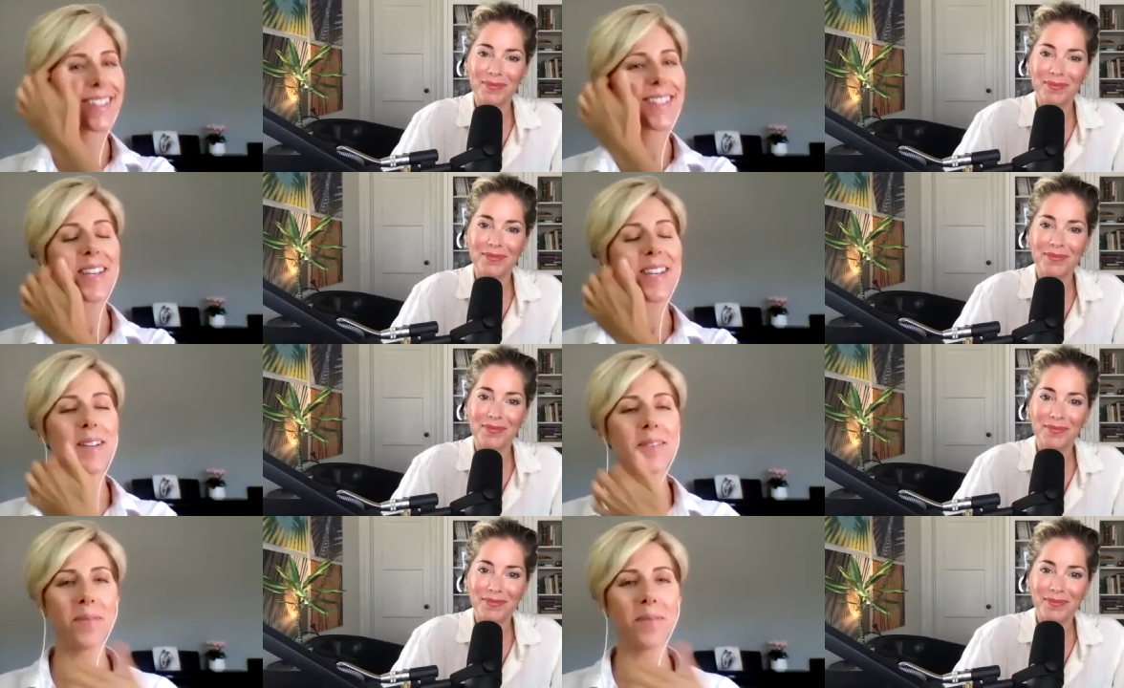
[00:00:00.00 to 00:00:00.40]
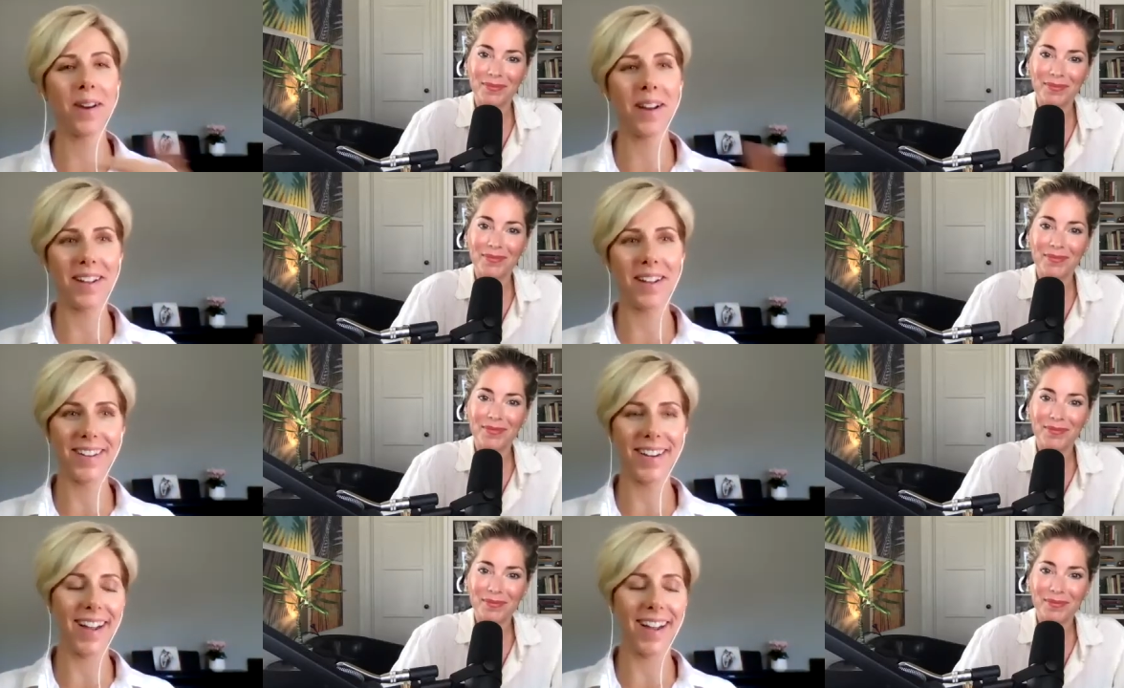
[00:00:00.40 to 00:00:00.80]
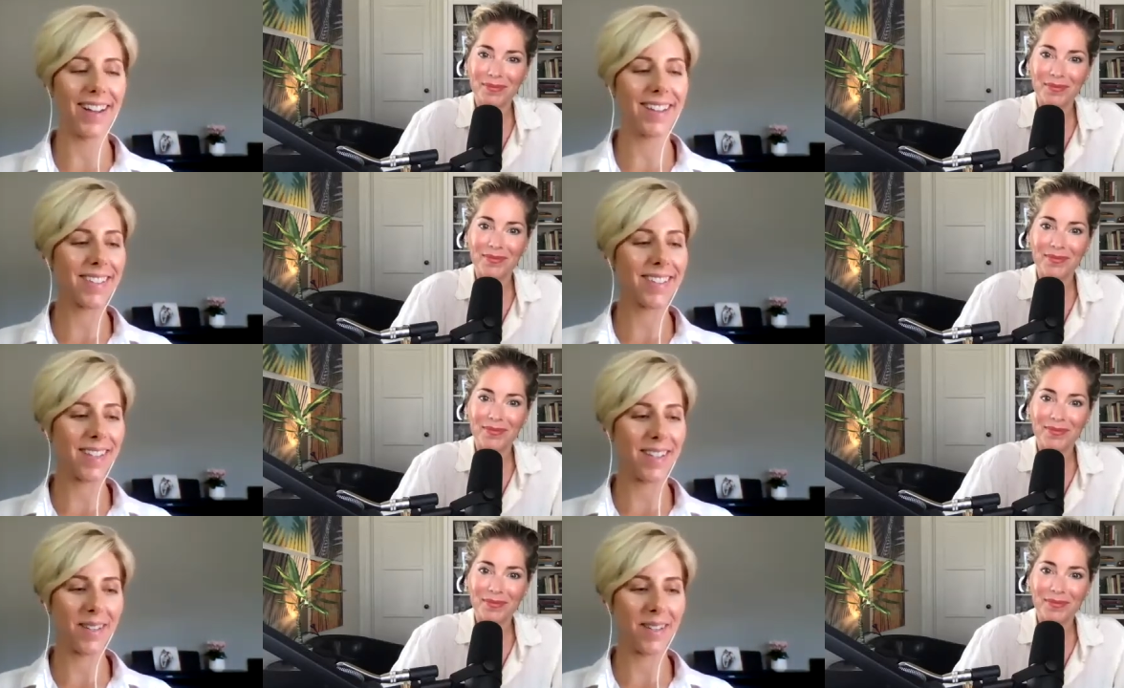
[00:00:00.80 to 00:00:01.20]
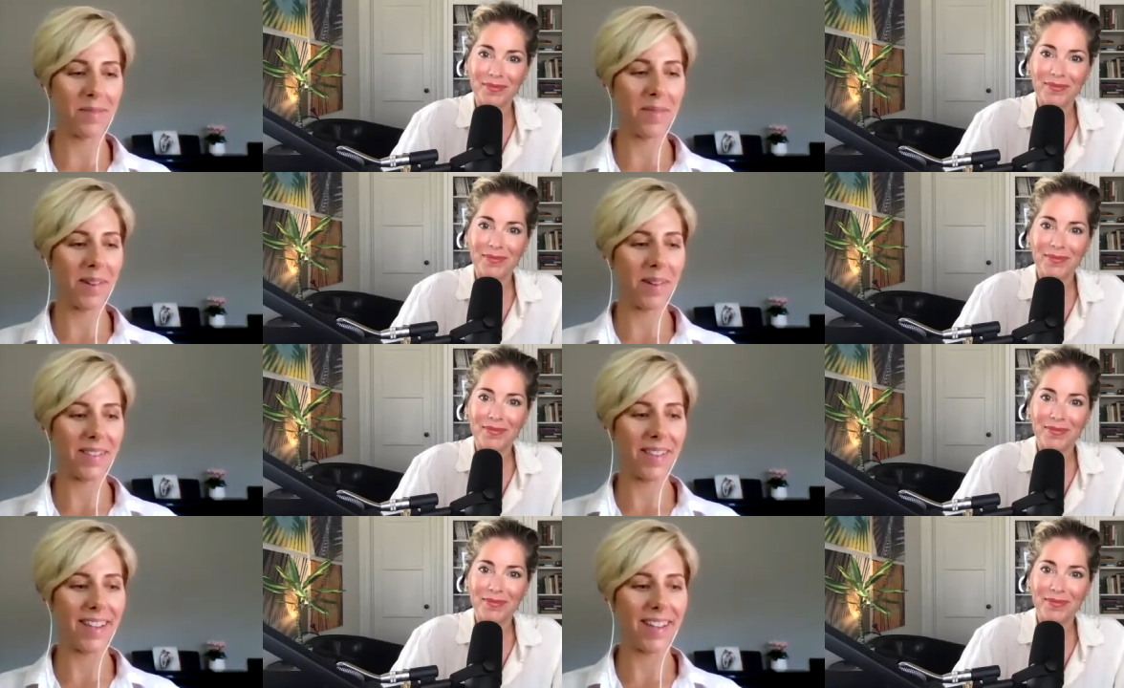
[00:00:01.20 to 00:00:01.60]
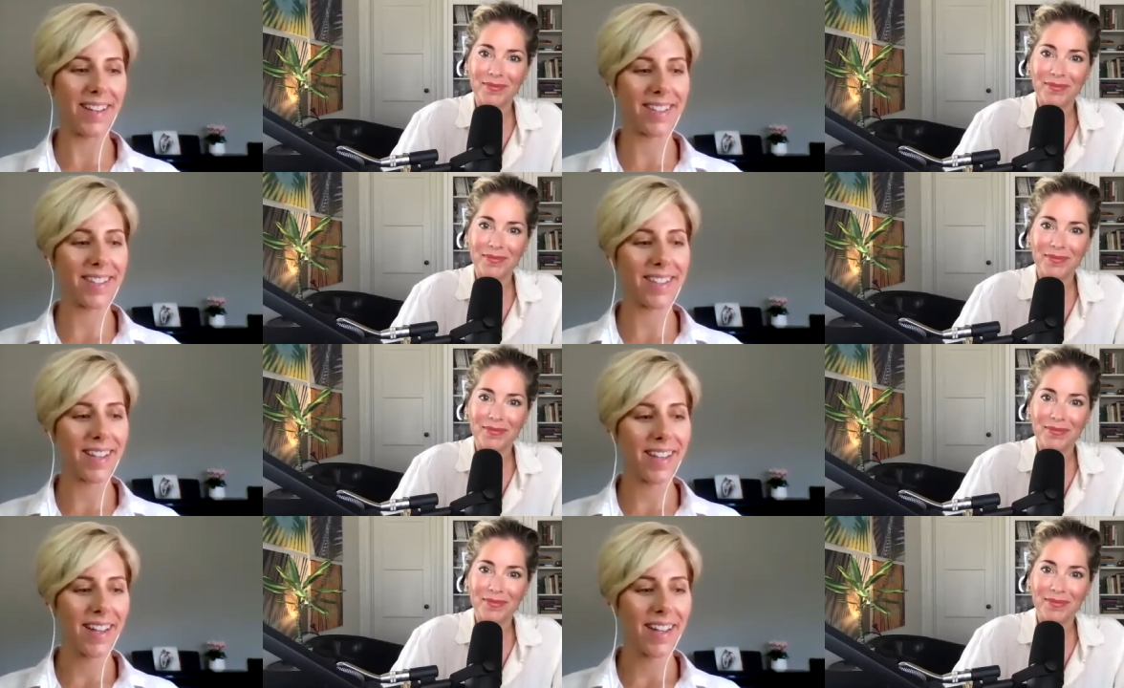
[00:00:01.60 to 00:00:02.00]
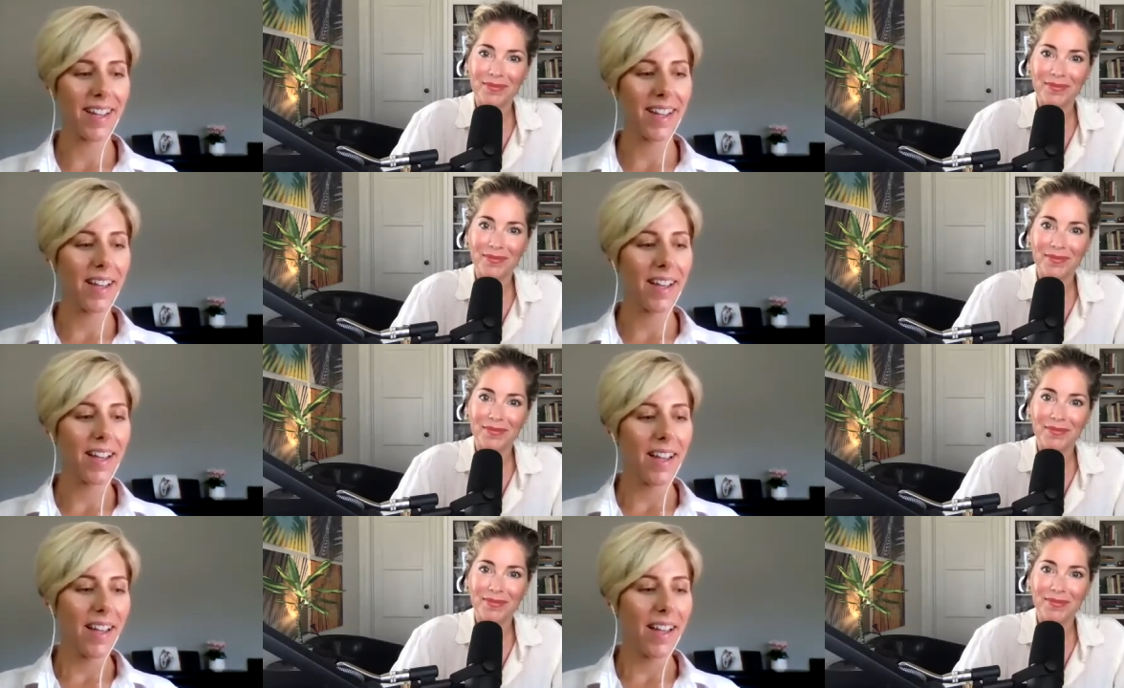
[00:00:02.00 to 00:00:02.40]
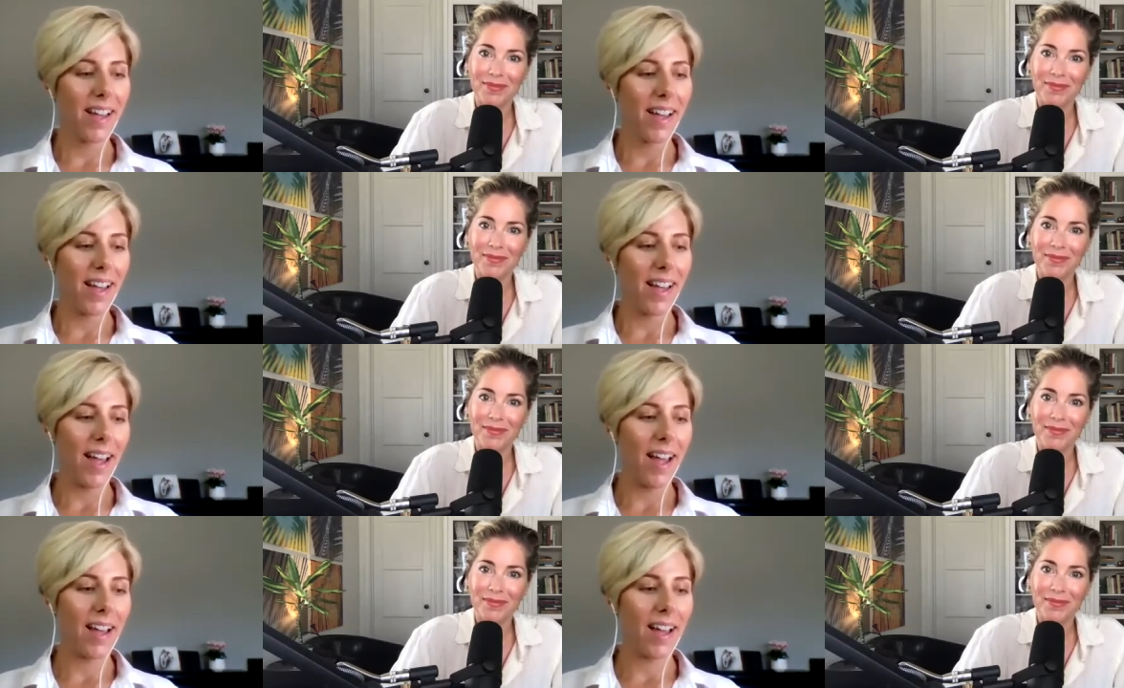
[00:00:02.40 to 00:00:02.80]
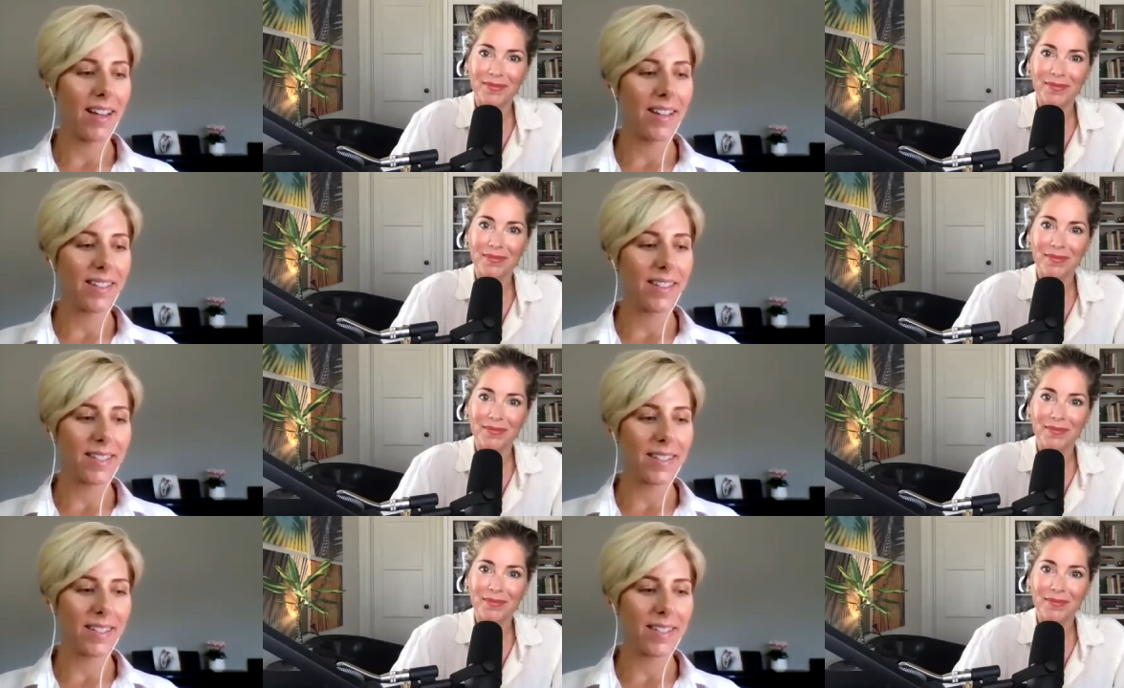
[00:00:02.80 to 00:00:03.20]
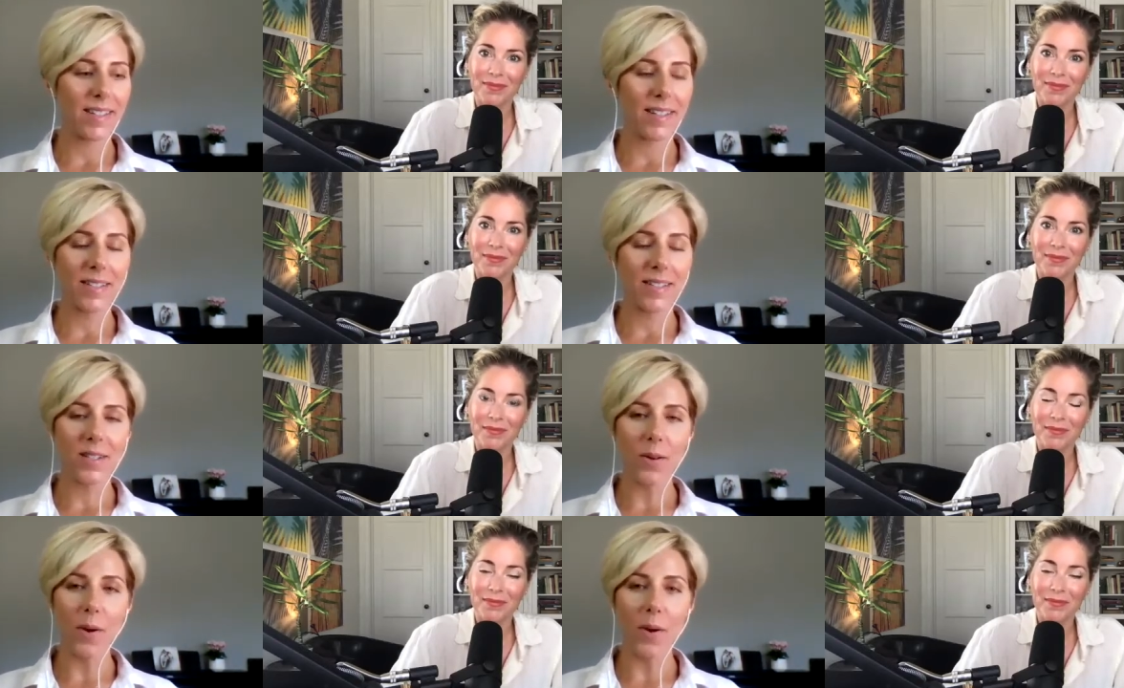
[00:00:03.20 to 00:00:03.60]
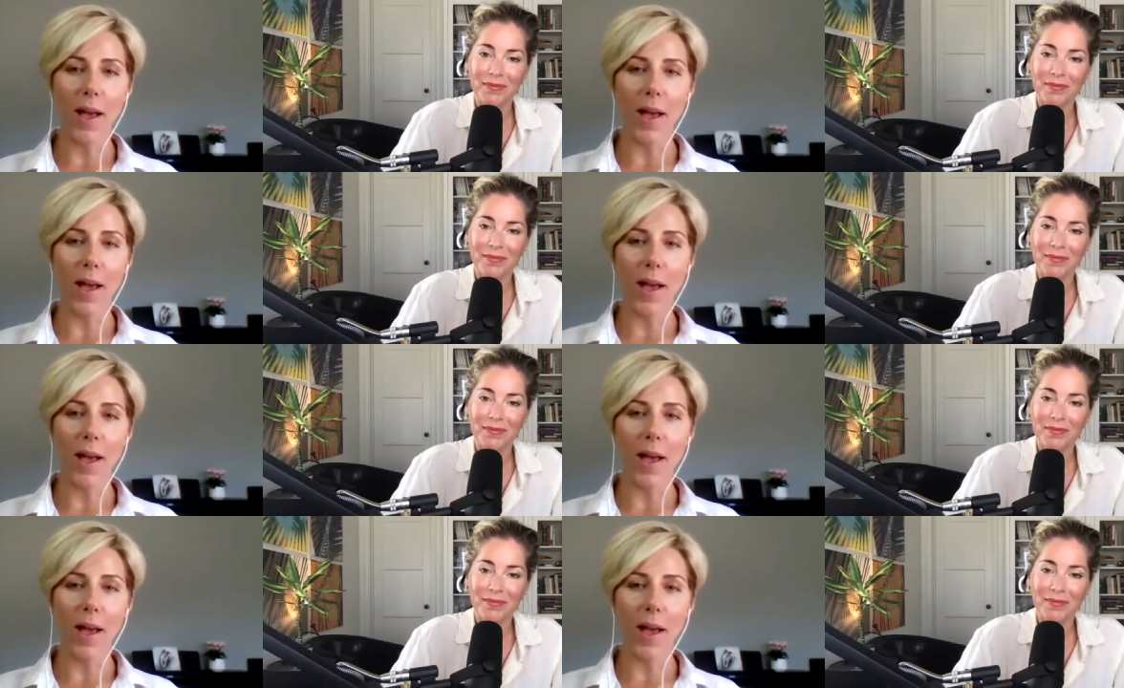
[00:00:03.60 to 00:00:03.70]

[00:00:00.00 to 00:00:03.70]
Speaker 1: see why you're asking about this. And so